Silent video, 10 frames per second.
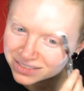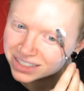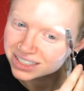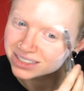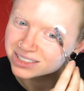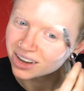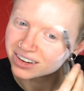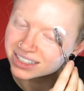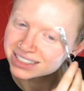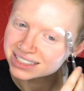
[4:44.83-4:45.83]
Video is
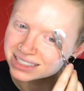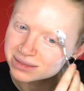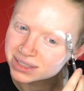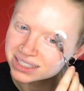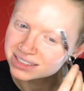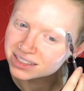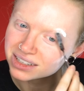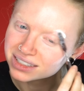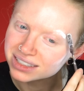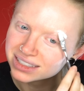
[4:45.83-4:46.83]
already 6 minutes
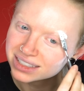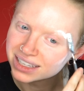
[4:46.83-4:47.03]
long,